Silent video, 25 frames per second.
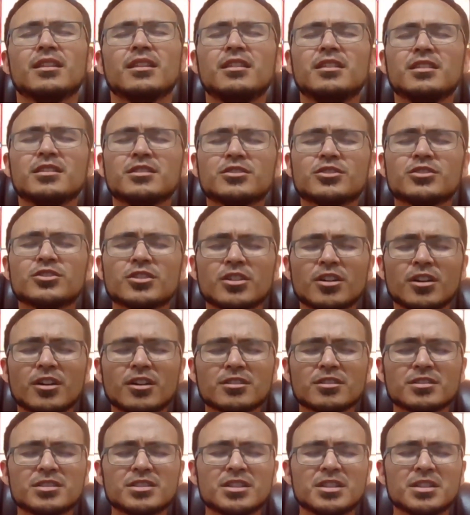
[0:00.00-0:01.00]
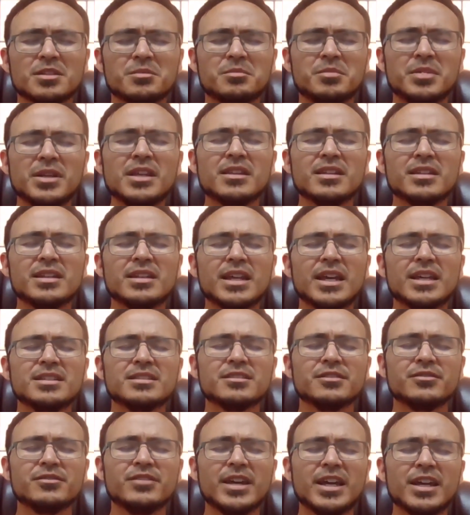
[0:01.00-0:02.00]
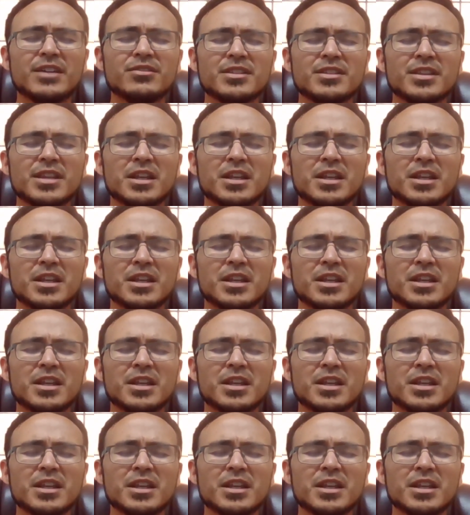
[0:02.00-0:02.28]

the church to be the taste of heaven